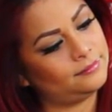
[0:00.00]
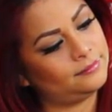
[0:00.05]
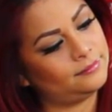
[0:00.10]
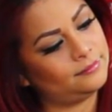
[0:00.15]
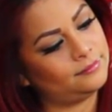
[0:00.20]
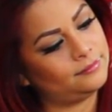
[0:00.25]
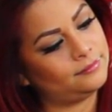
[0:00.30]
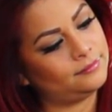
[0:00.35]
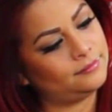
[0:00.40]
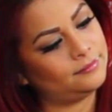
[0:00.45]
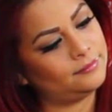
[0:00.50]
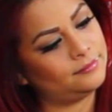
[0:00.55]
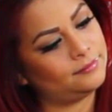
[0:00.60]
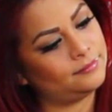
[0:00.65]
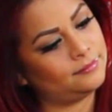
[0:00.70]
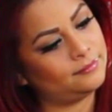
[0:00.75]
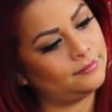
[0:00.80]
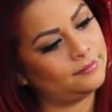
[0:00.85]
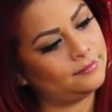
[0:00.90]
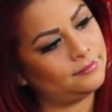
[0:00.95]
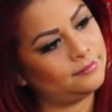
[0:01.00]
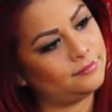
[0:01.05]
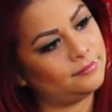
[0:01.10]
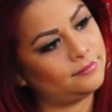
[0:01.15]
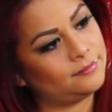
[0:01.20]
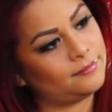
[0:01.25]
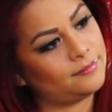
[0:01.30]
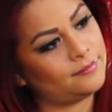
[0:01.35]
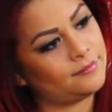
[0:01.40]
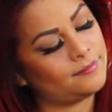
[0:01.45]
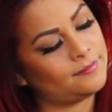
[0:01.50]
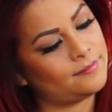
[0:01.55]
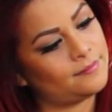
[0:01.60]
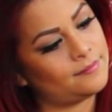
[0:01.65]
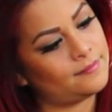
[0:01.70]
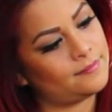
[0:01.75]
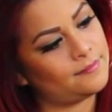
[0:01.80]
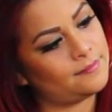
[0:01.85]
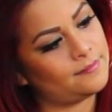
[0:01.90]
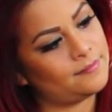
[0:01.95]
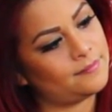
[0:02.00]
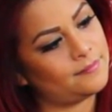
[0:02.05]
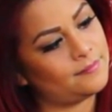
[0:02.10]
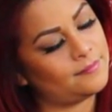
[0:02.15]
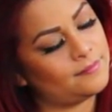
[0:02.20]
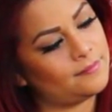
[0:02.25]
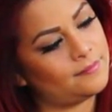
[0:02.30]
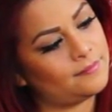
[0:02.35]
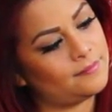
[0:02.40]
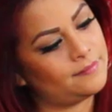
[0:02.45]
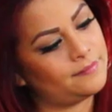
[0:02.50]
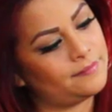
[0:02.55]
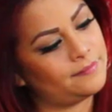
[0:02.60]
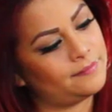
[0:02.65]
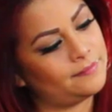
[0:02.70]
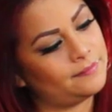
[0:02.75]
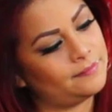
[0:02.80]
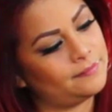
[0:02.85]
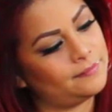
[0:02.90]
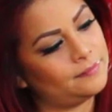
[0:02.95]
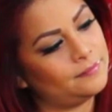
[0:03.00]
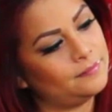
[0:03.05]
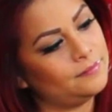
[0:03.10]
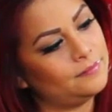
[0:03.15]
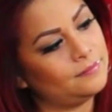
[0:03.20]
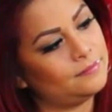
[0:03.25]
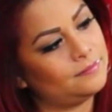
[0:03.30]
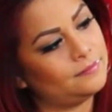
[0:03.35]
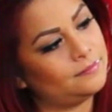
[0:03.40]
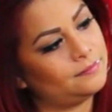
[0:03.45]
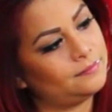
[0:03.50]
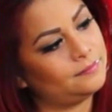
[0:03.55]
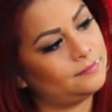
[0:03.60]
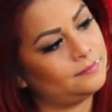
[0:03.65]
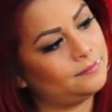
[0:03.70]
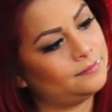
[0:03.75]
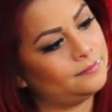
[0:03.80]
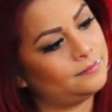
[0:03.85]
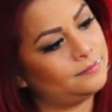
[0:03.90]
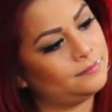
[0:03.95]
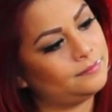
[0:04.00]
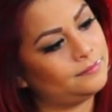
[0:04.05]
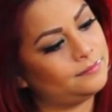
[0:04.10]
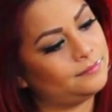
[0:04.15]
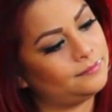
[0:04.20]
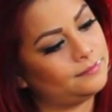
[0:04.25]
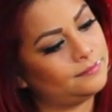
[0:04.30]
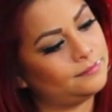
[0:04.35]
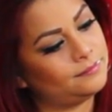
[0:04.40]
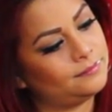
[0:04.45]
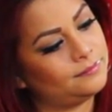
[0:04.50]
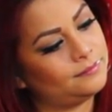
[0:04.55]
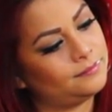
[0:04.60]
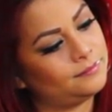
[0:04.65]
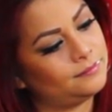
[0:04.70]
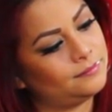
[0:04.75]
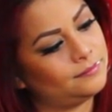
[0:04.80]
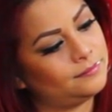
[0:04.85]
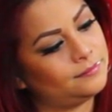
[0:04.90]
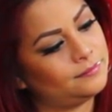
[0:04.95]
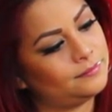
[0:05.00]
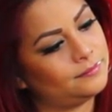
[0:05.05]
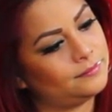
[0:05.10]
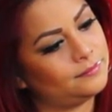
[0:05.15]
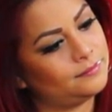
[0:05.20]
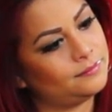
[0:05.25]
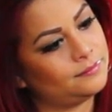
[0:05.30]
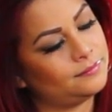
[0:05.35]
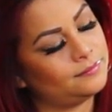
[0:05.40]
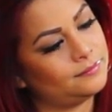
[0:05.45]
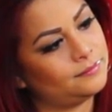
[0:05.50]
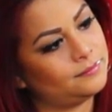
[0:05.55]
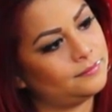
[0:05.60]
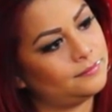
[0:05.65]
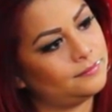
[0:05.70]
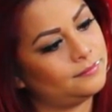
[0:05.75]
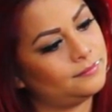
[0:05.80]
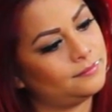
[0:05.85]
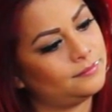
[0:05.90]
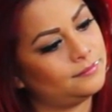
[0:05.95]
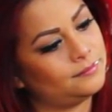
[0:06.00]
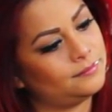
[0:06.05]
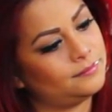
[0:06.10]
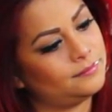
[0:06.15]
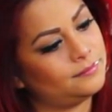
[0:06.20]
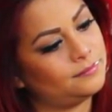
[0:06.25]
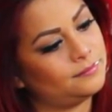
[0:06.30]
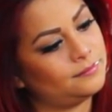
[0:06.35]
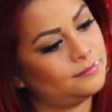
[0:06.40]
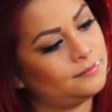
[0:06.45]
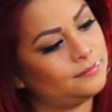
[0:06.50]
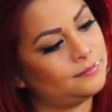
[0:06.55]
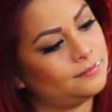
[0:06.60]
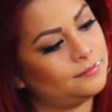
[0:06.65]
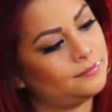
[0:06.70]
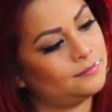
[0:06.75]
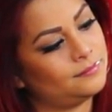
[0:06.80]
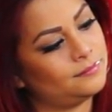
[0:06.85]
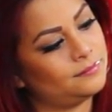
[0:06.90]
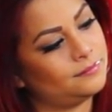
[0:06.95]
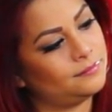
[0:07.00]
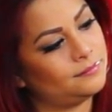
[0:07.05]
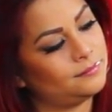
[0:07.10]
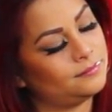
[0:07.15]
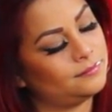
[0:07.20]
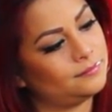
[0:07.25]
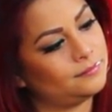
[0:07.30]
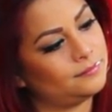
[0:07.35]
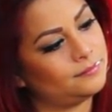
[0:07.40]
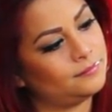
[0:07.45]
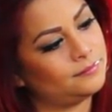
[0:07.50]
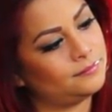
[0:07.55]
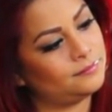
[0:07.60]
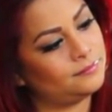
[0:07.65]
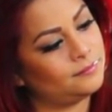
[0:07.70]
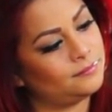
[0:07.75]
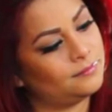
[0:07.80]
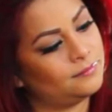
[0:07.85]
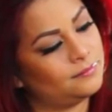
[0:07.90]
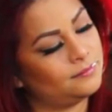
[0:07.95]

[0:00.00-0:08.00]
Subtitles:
The person shown says nothing.